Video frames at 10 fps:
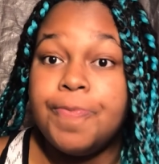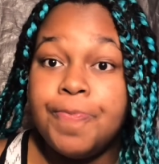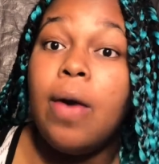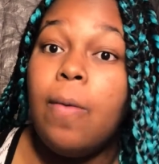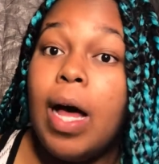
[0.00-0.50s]

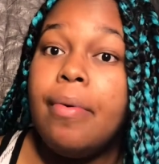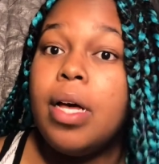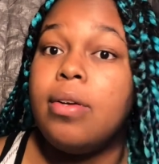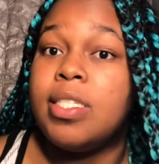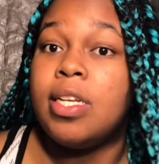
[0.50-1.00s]
I would
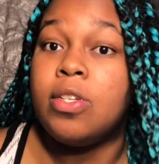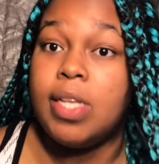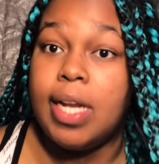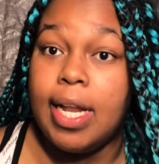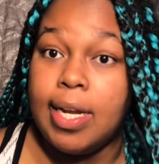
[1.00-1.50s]
go to Center
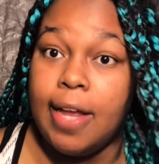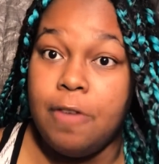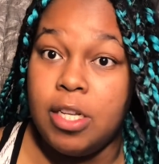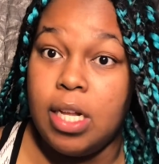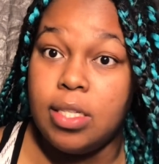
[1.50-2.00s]
City at night
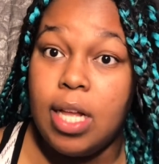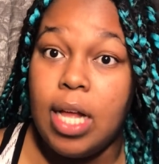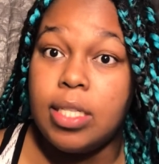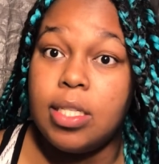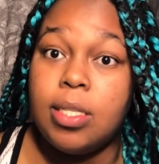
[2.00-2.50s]
for dance
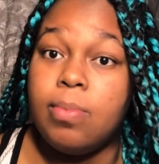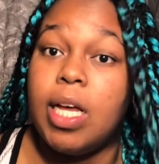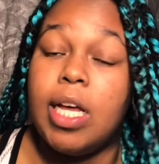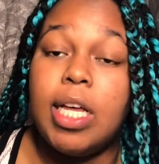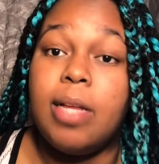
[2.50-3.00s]
classes
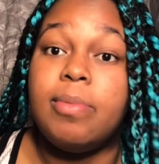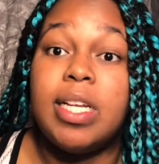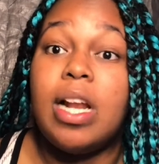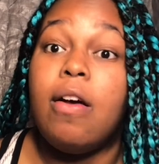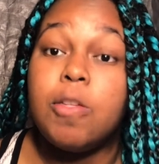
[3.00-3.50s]
sometimes,
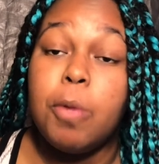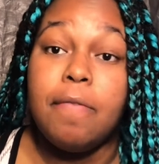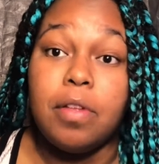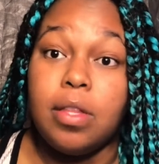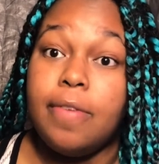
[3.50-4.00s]
and I was
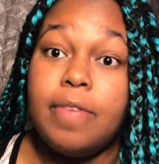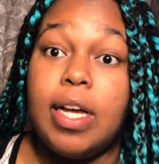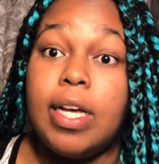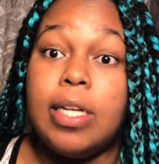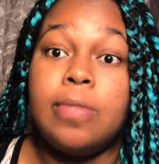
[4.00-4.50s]
perfectly
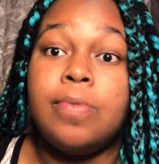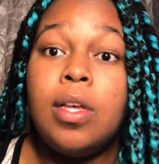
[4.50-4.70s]
fine.